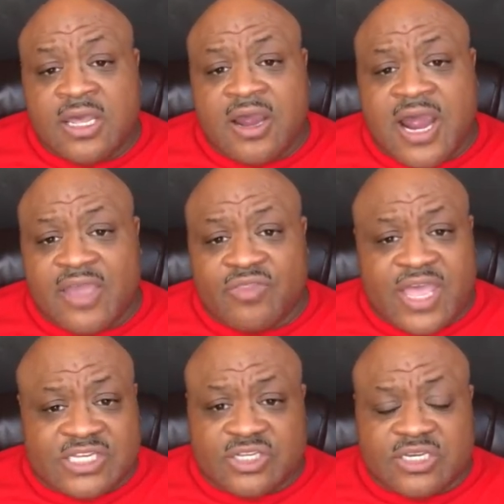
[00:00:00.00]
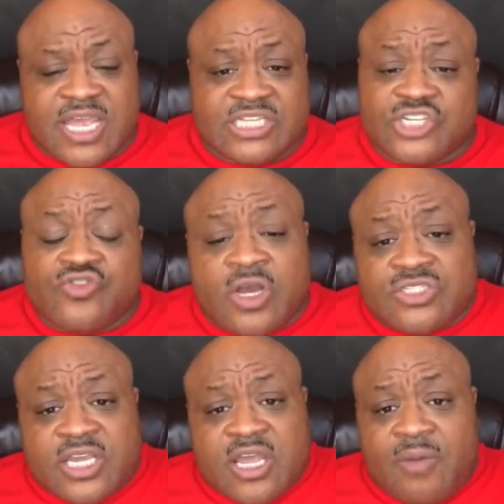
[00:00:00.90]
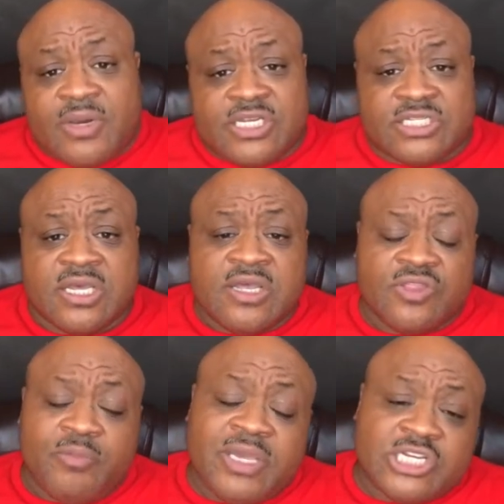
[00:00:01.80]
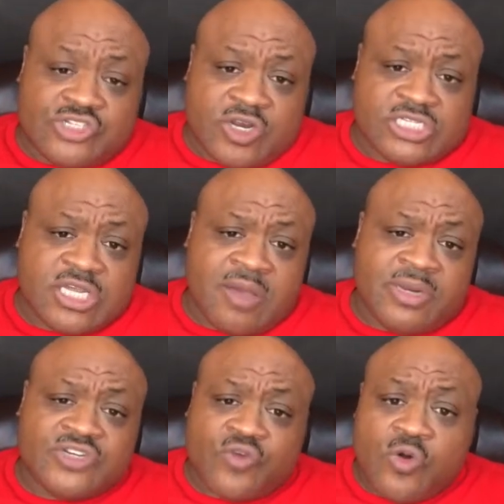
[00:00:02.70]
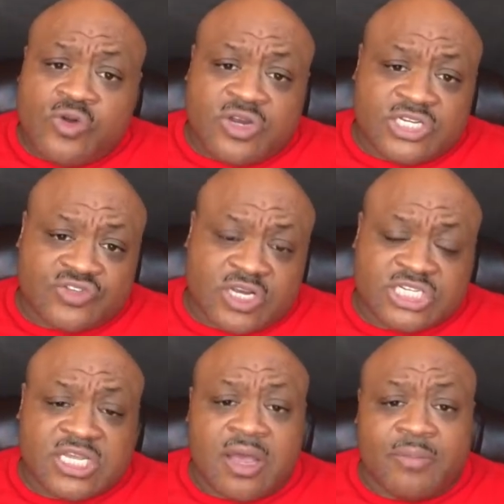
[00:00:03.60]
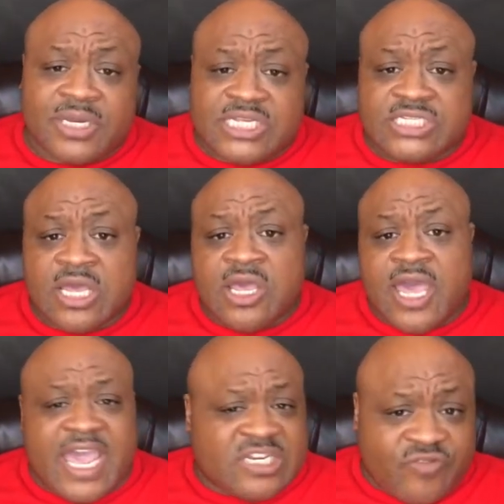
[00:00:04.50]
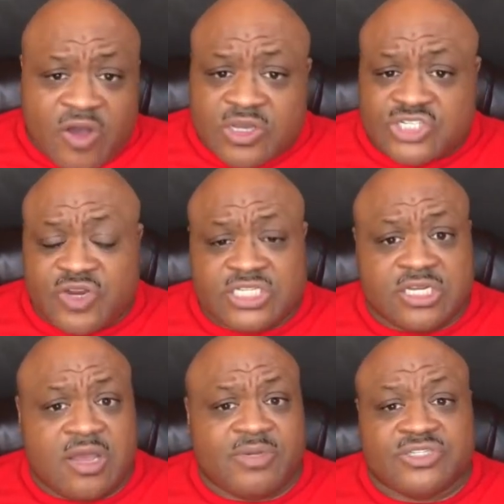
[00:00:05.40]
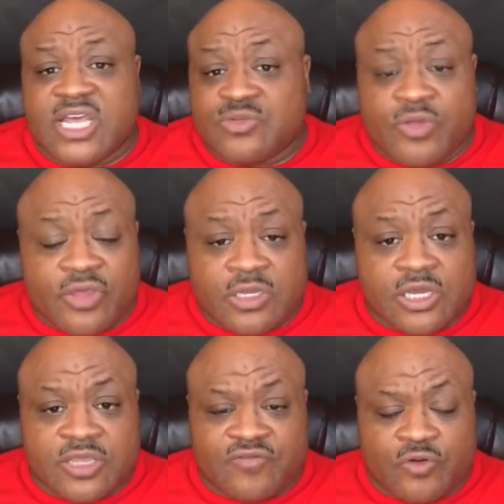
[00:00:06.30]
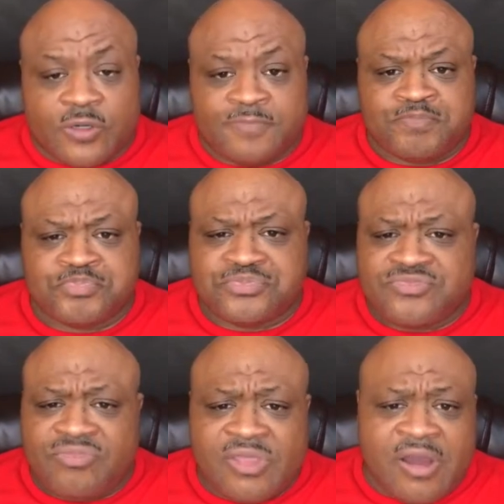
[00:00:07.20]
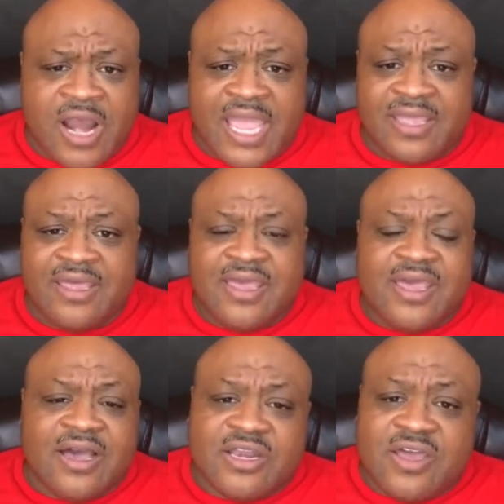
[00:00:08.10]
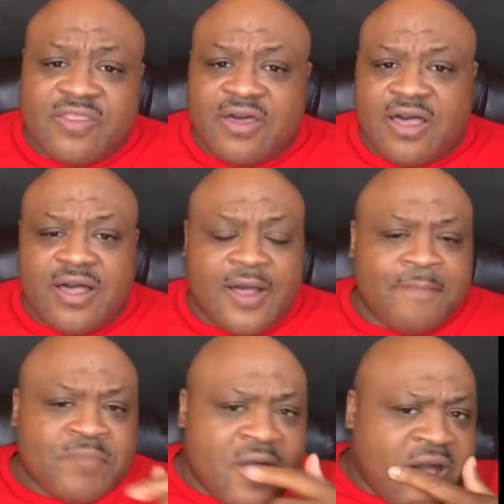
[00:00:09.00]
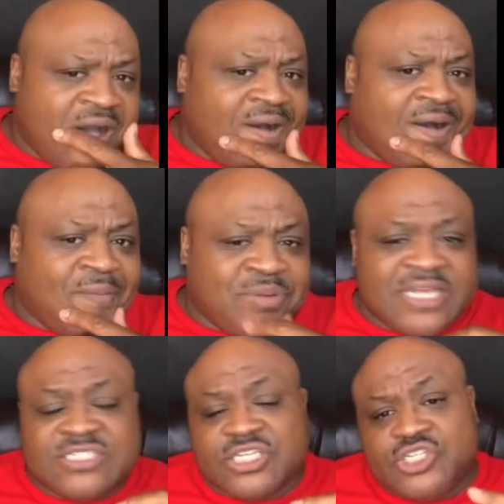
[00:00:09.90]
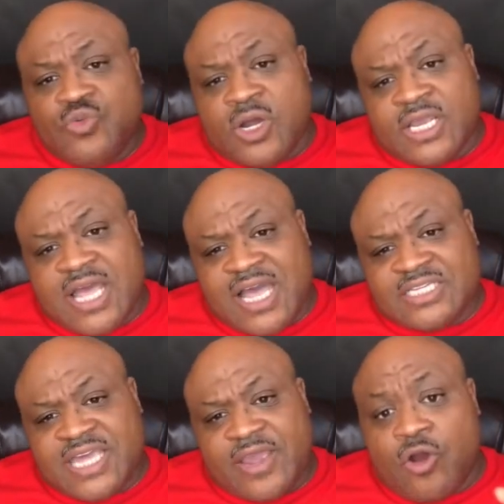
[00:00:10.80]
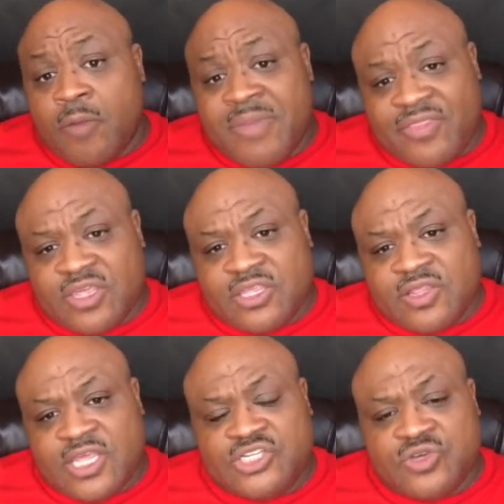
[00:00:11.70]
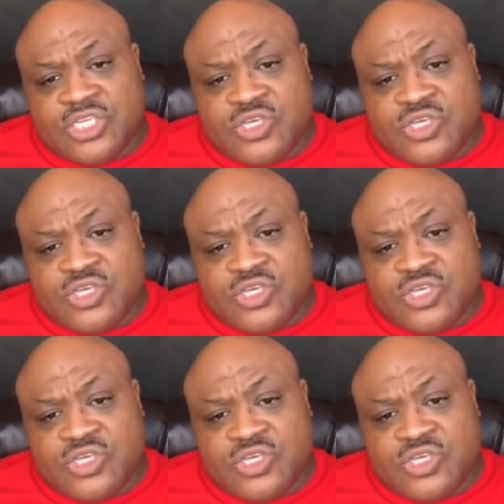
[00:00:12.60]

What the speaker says: All right, that's the trucks that companies, the big construction companies, road construction companies, asphalt construction companies, that's what they're looking for. All right. Another place that you want to contact, or a method that you can